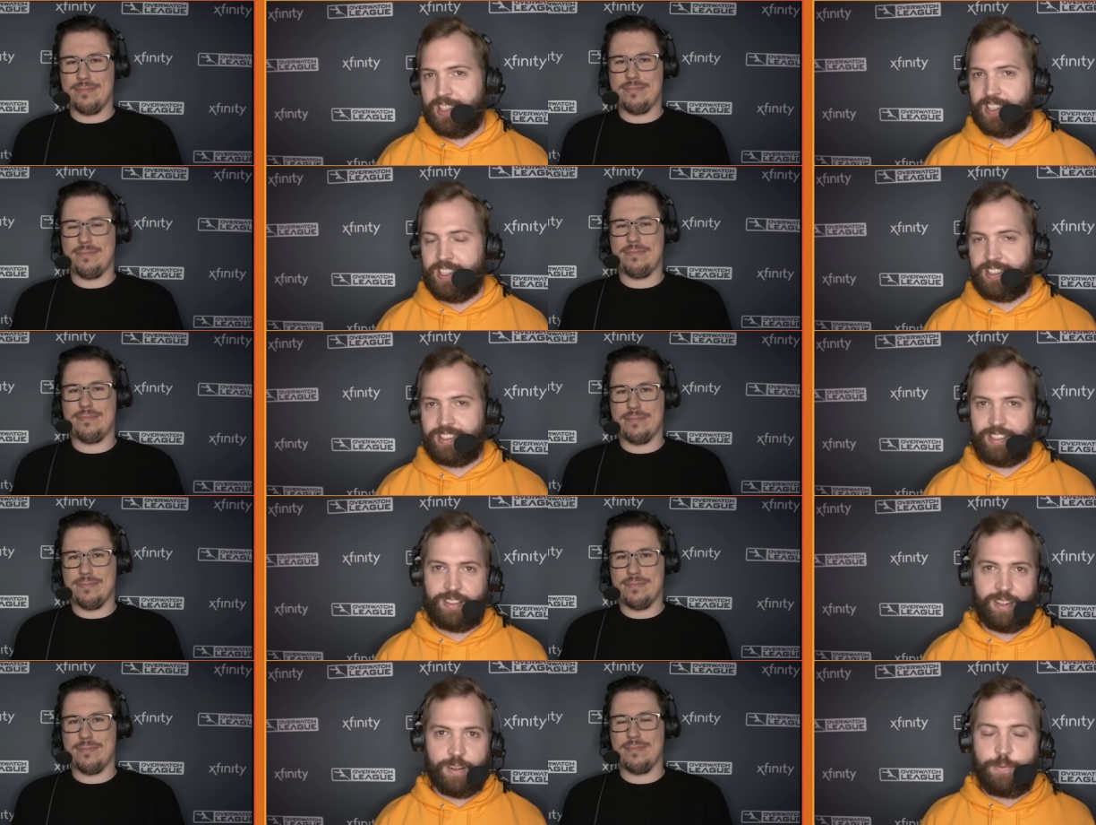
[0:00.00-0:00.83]
Speaker 1: and
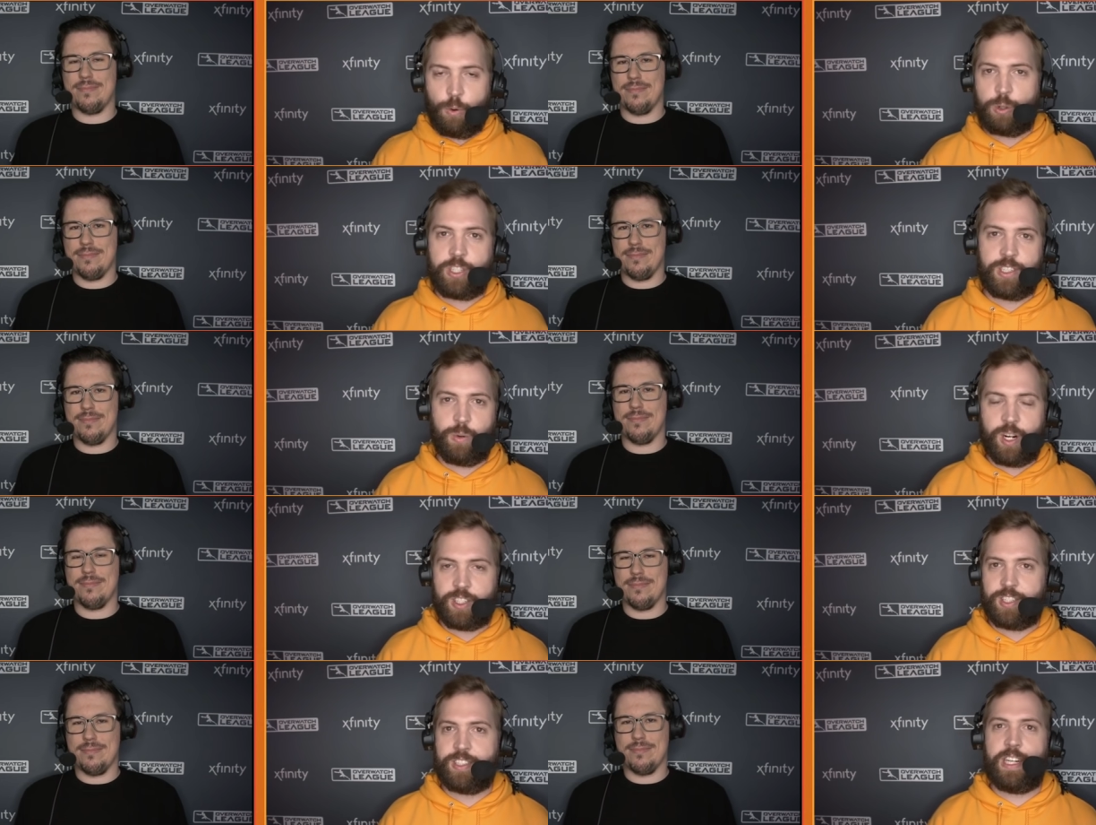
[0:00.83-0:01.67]
it's unfortunate
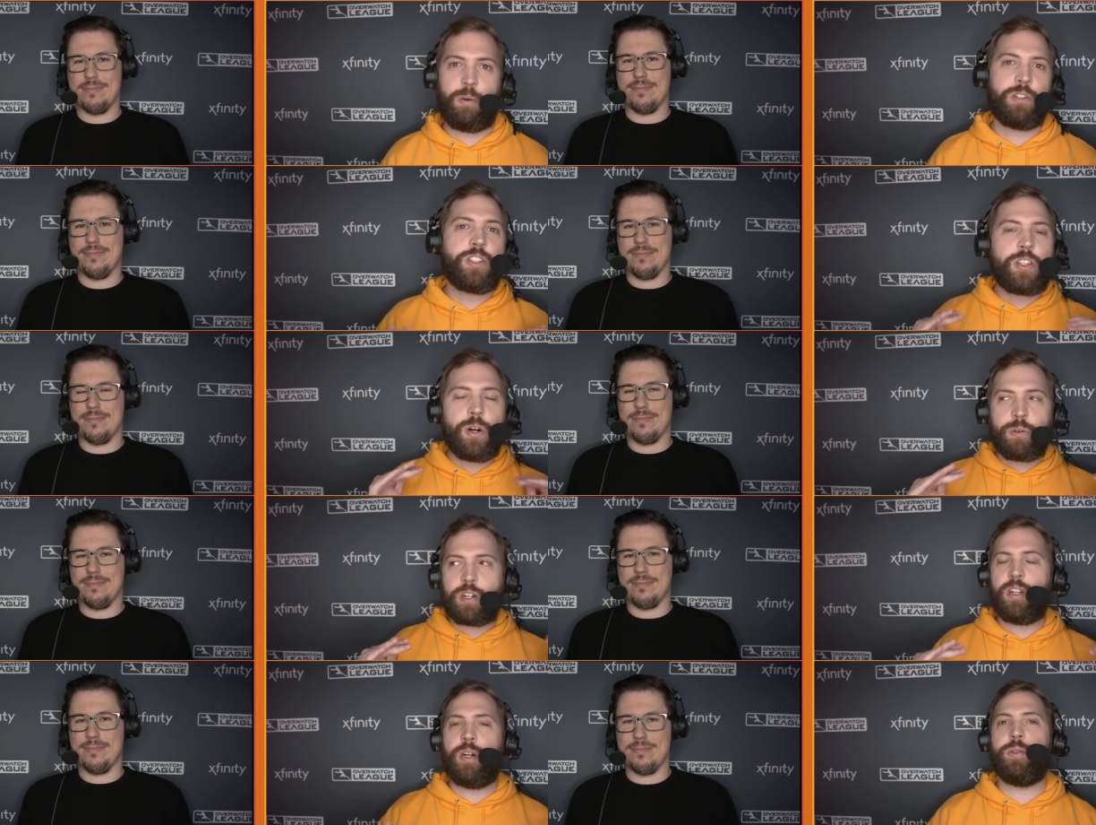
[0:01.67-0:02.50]
to watch because they were
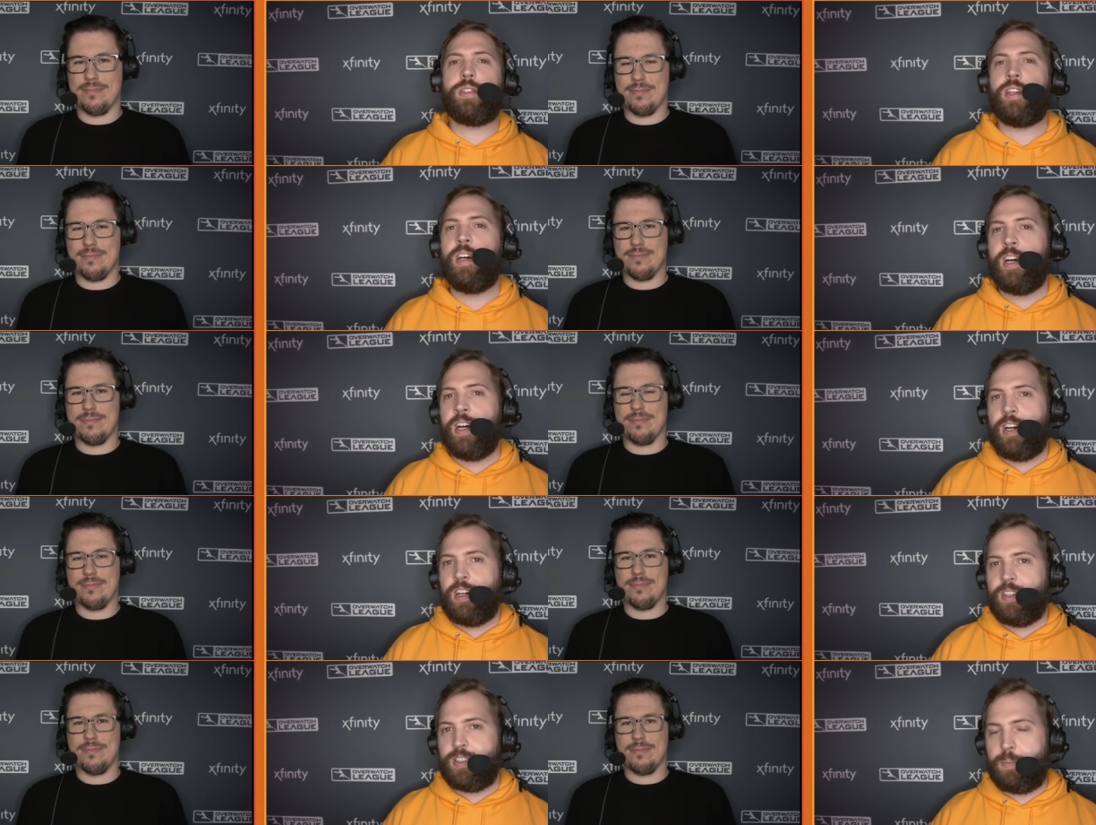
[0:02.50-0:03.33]
so close
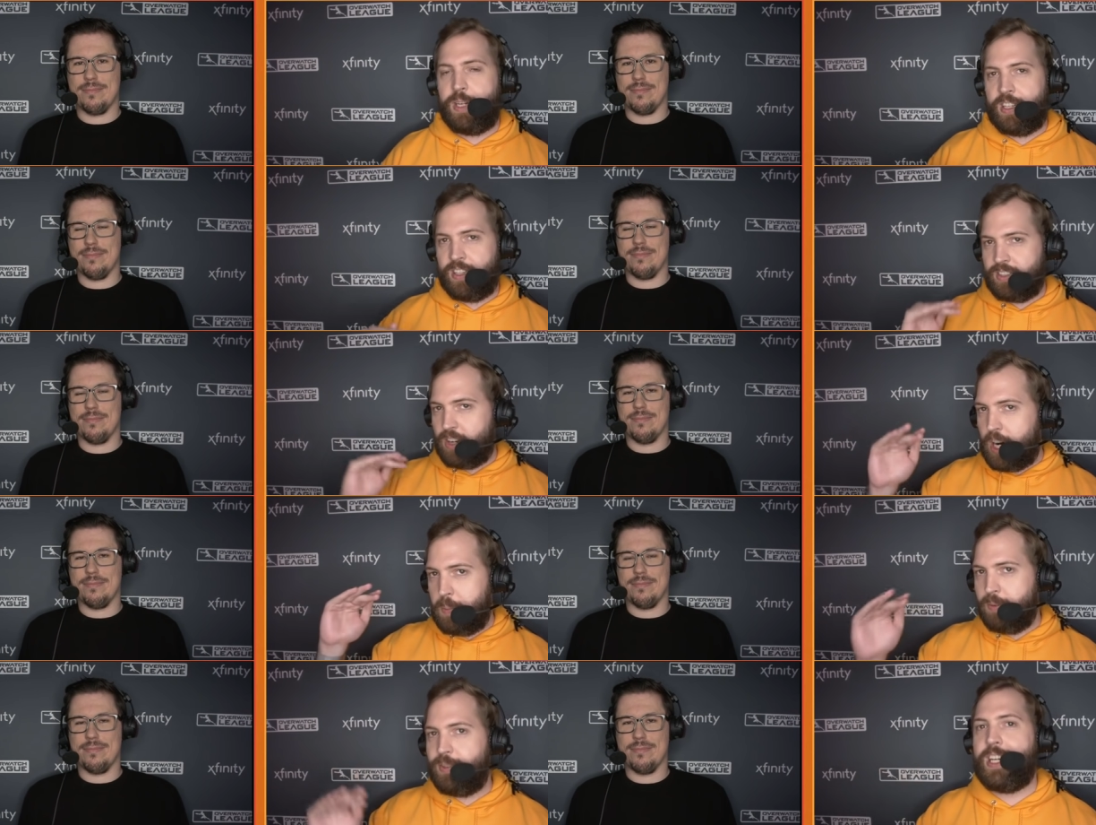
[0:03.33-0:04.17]
to being the
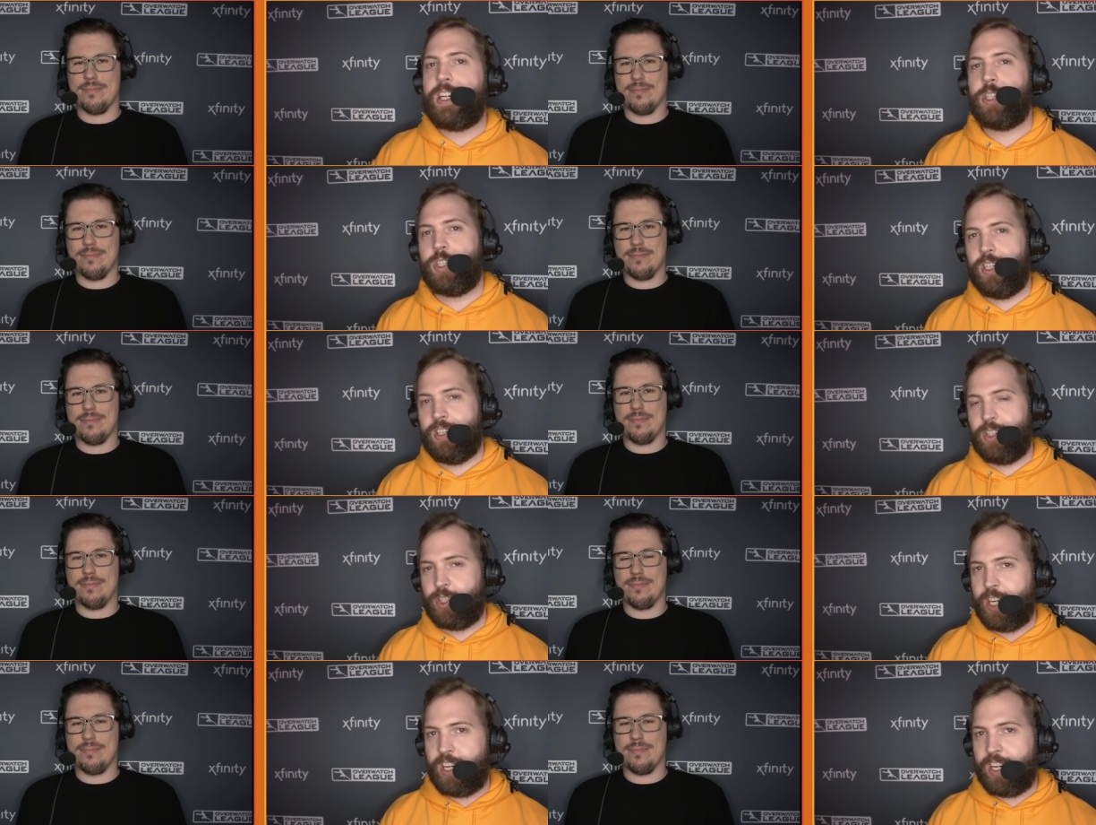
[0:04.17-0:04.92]
top of Asia.